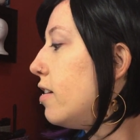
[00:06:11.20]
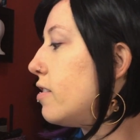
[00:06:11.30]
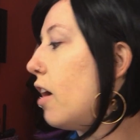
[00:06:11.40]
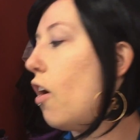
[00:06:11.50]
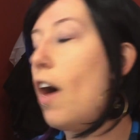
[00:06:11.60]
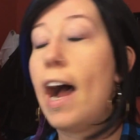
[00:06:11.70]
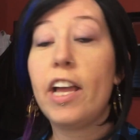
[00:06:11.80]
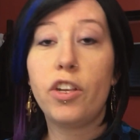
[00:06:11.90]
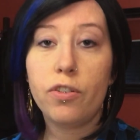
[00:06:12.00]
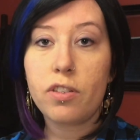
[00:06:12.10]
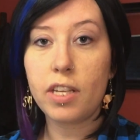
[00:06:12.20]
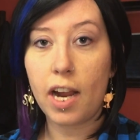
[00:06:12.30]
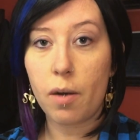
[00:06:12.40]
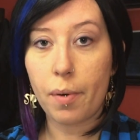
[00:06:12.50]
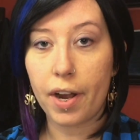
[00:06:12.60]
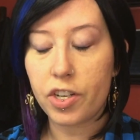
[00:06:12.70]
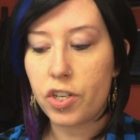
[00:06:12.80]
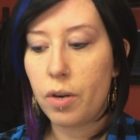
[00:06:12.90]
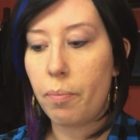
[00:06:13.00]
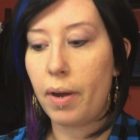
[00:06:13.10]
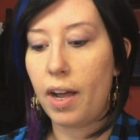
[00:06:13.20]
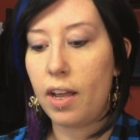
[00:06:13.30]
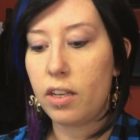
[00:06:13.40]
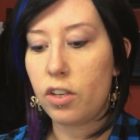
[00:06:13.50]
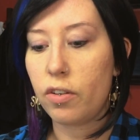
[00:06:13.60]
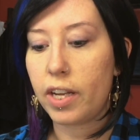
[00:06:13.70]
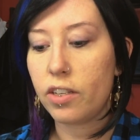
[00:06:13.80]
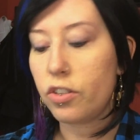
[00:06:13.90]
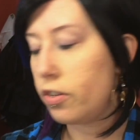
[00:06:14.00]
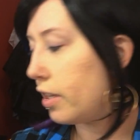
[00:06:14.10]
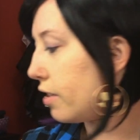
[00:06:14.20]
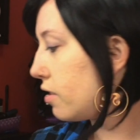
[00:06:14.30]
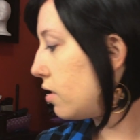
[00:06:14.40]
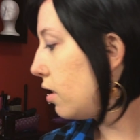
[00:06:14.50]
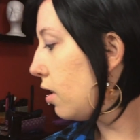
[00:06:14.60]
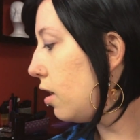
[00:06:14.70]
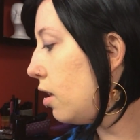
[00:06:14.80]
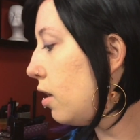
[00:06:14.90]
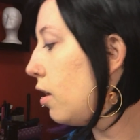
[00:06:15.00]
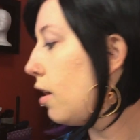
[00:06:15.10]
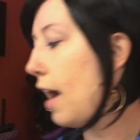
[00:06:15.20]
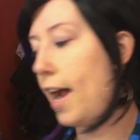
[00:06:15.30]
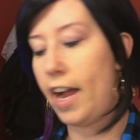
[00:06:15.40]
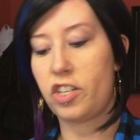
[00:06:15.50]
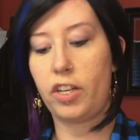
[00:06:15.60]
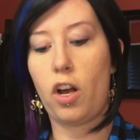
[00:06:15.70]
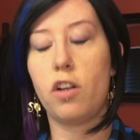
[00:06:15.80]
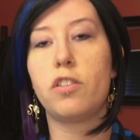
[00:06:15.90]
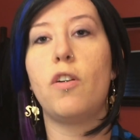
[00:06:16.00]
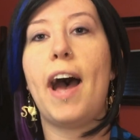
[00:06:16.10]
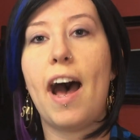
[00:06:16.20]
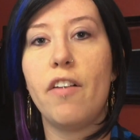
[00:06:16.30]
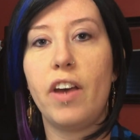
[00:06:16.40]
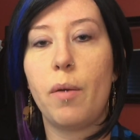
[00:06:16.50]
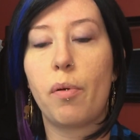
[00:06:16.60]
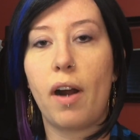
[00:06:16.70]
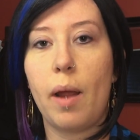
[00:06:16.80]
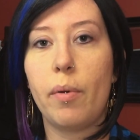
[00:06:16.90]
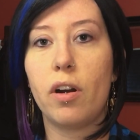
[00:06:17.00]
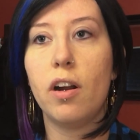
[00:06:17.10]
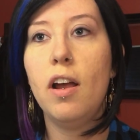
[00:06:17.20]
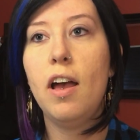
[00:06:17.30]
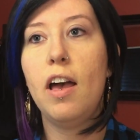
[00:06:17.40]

So I use the airbrush, but you can do this. I actually also have a primer